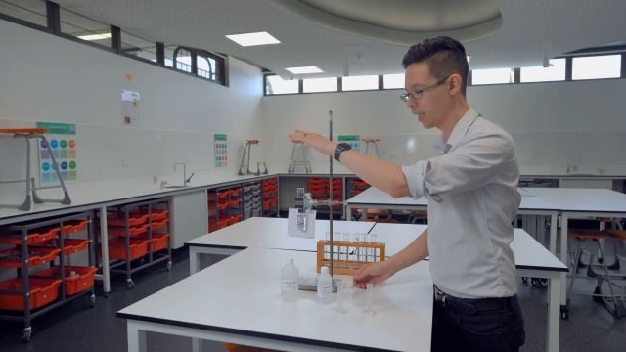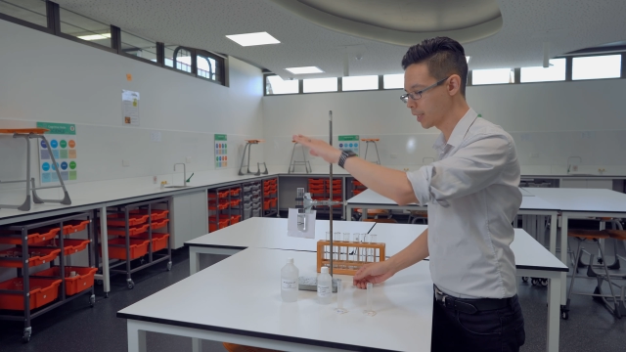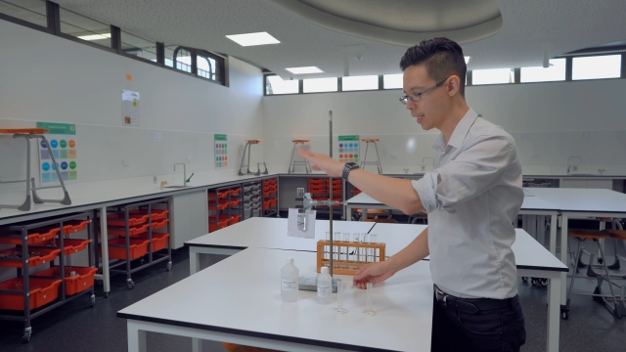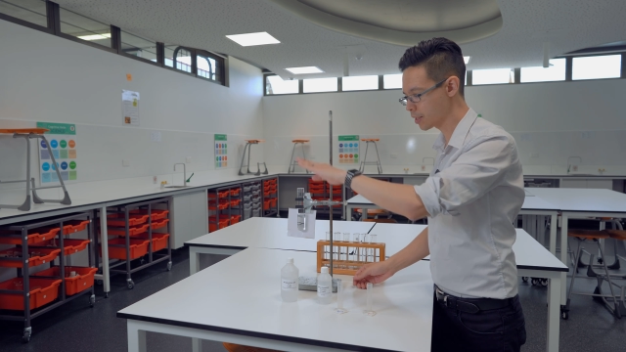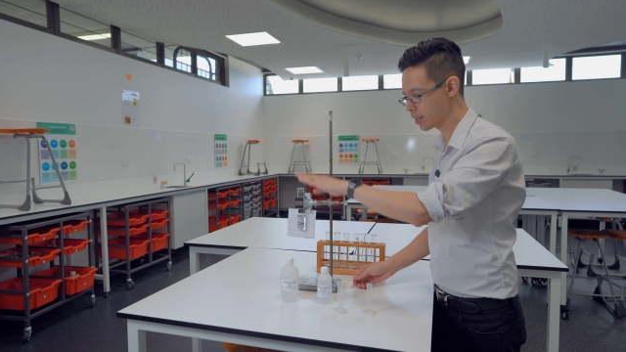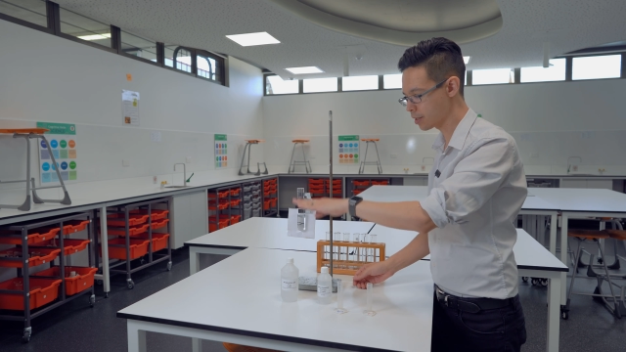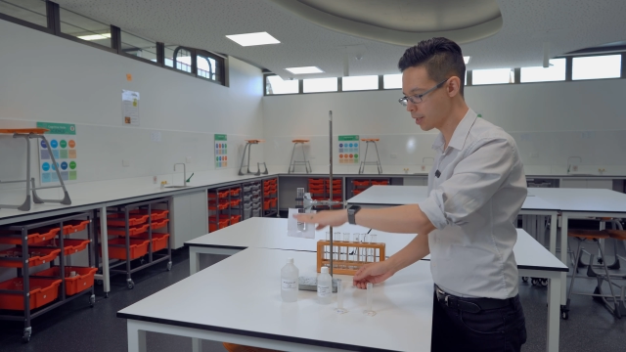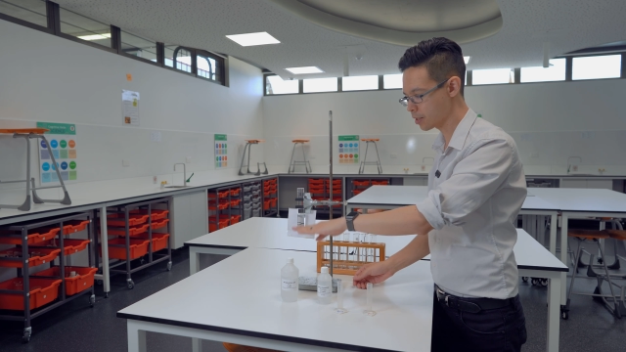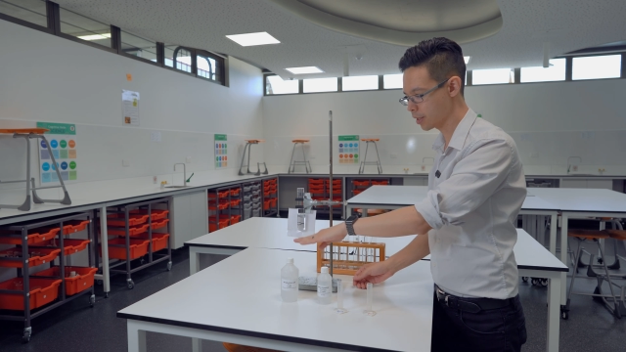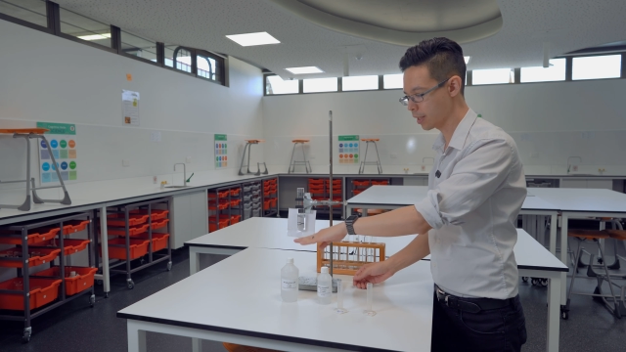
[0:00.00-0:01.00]
and as it
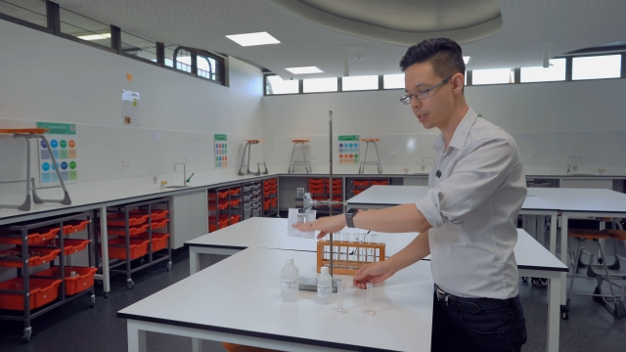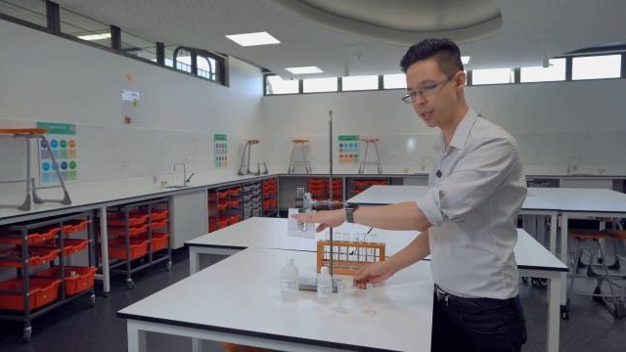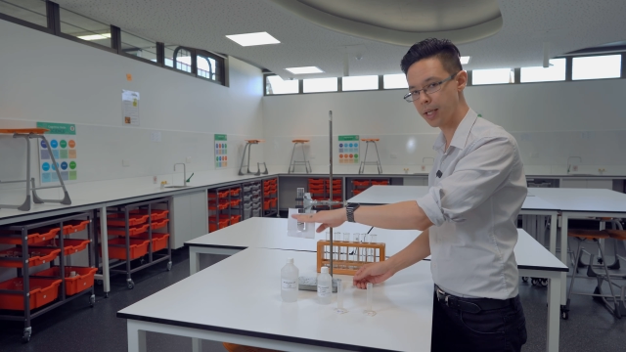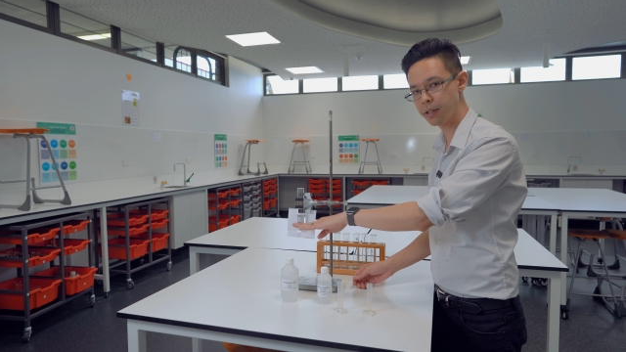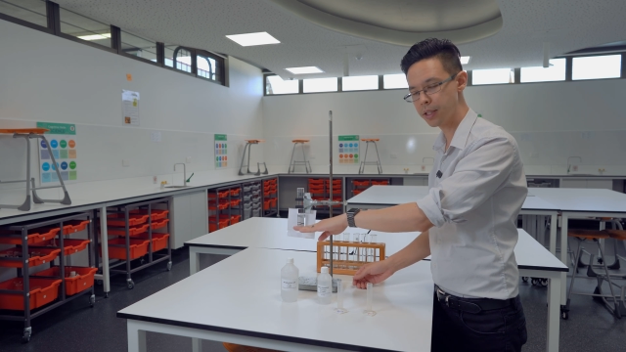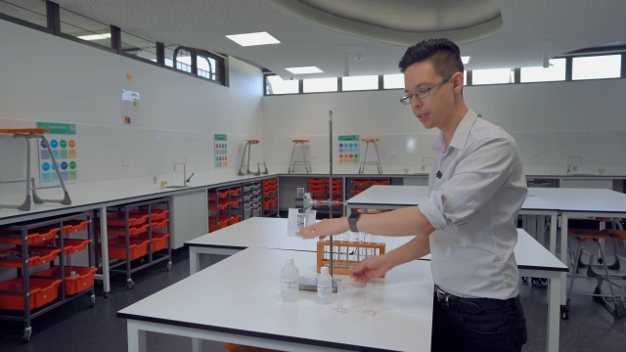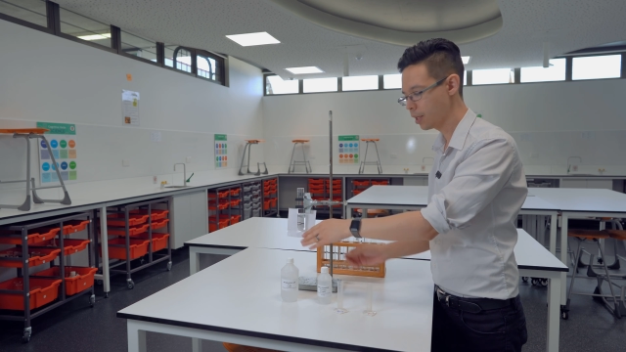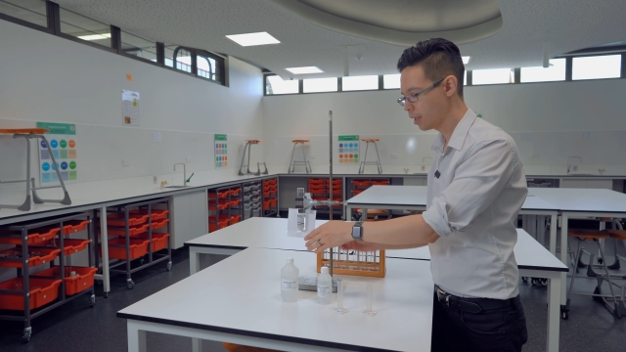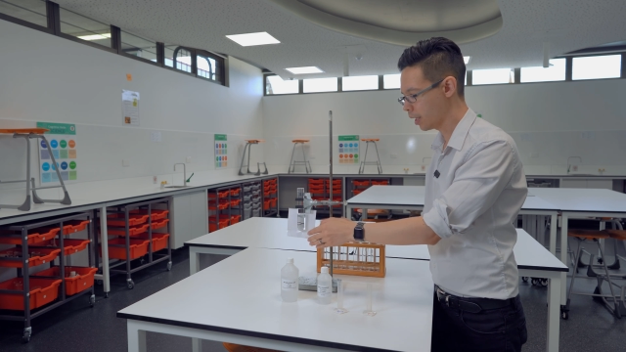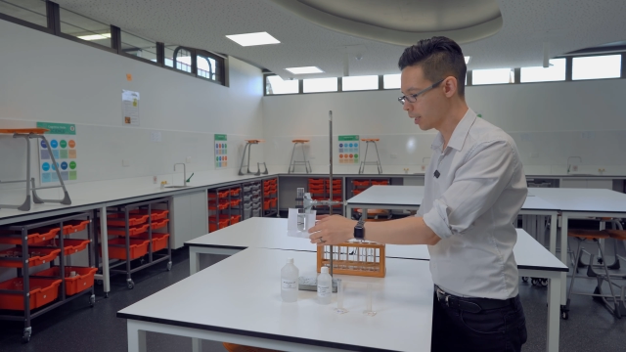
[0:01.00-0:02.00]
starts to get cloudy,
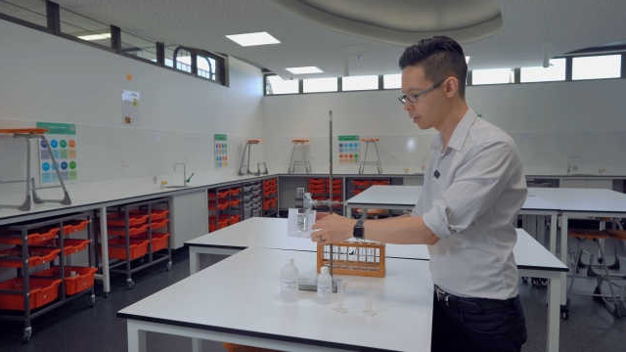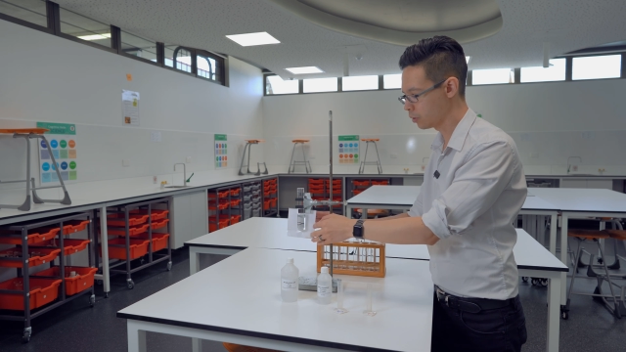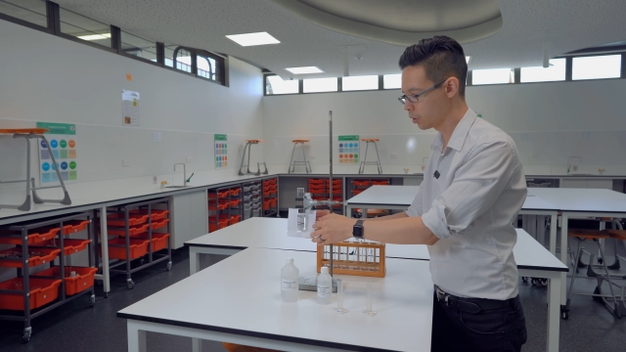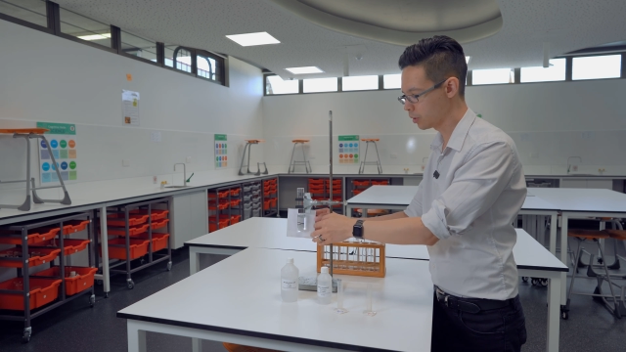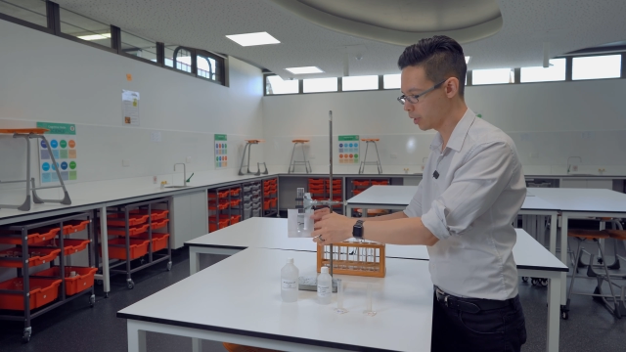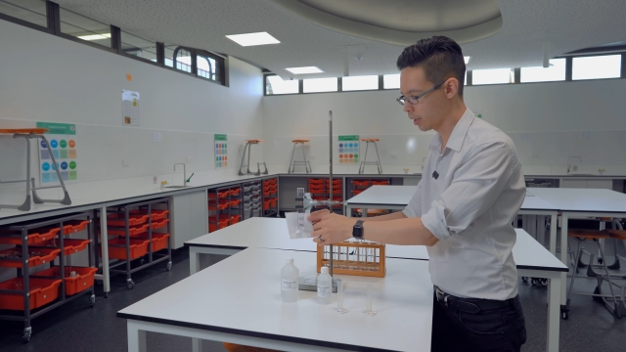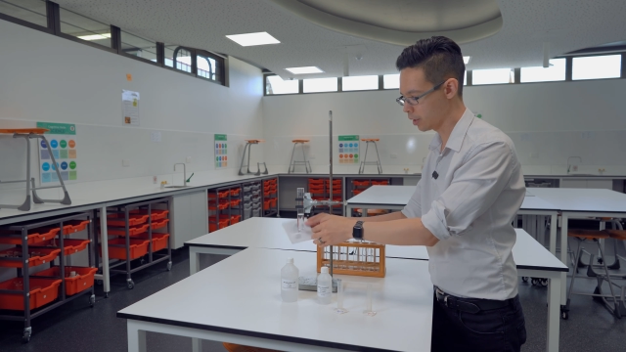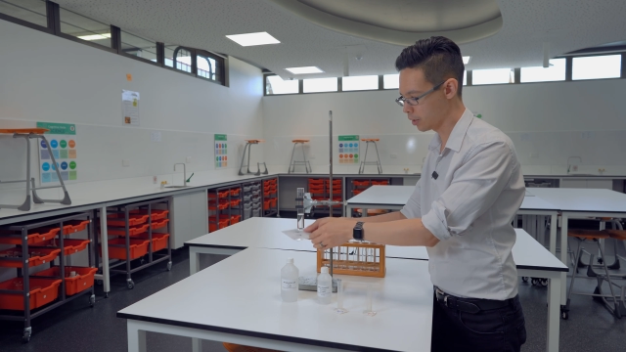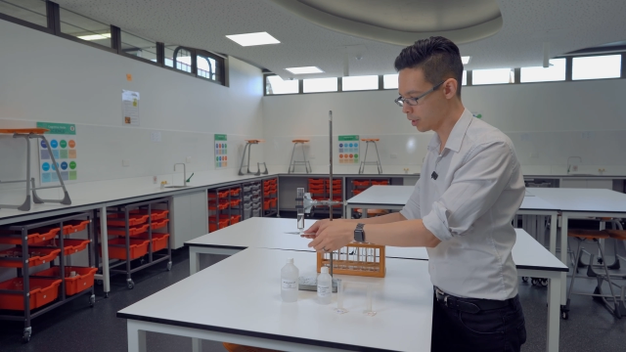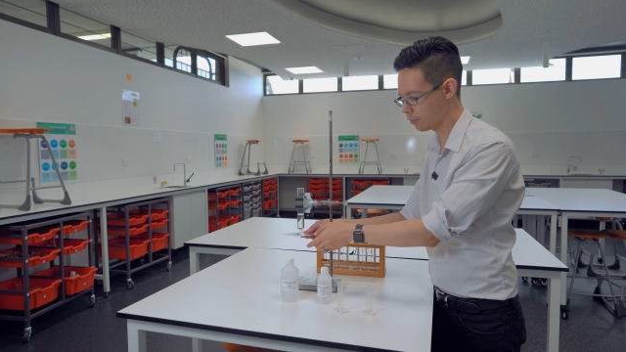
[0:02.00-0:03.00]
and
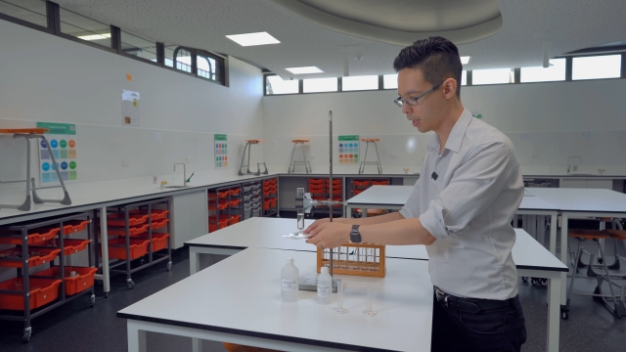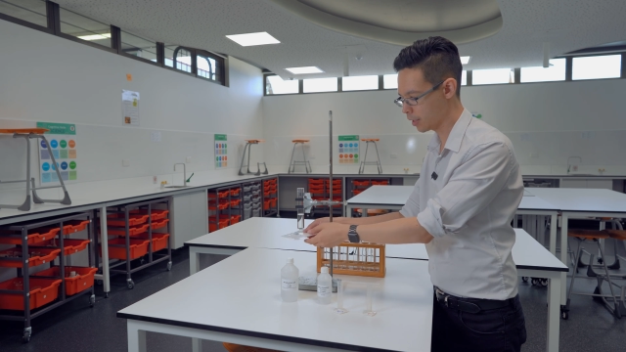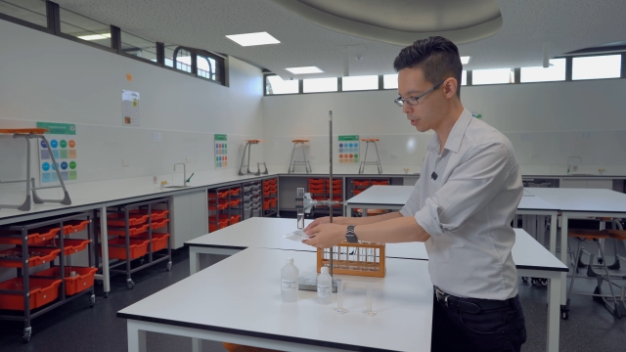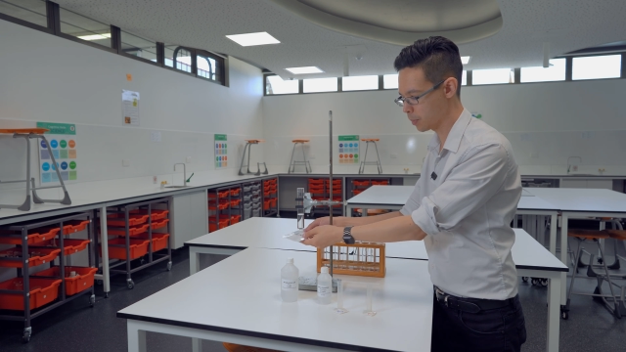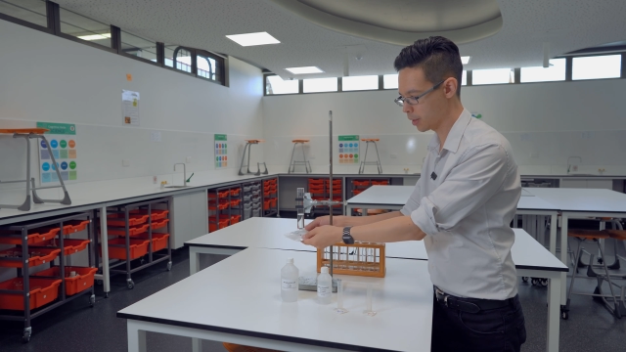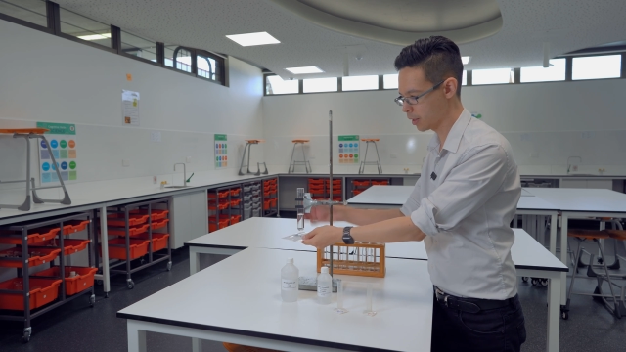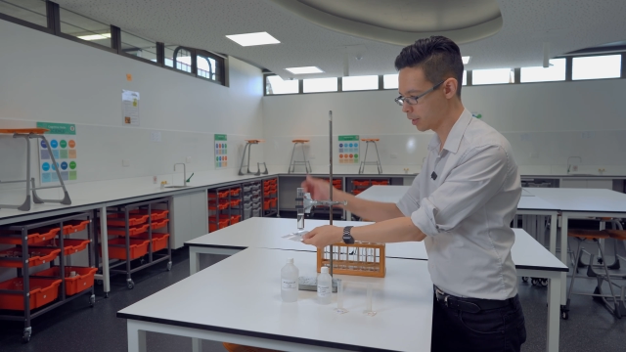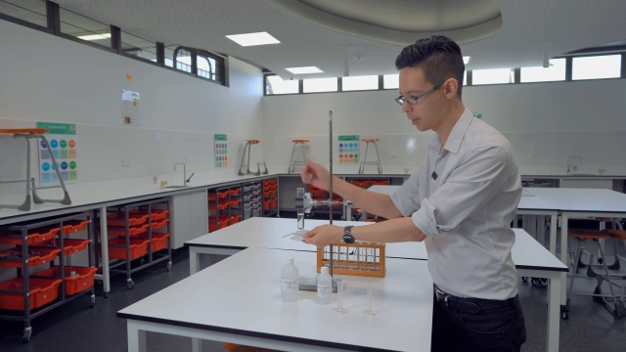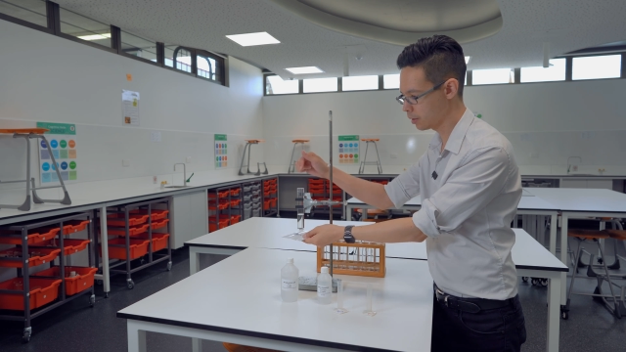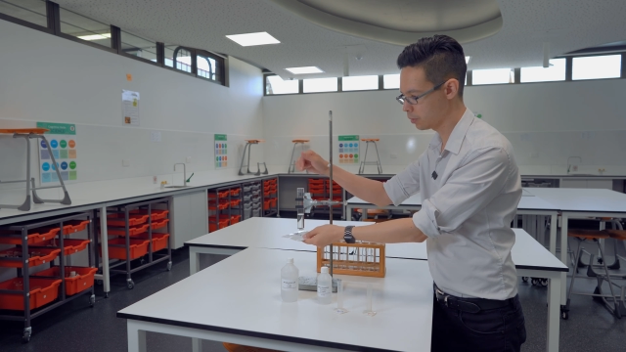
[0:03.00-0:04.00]
you have your X mark
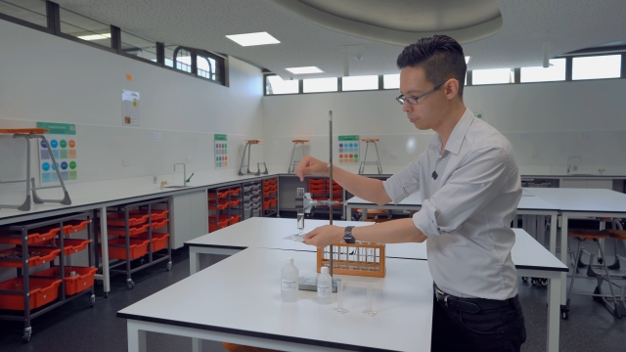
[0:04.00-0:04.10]
underneath,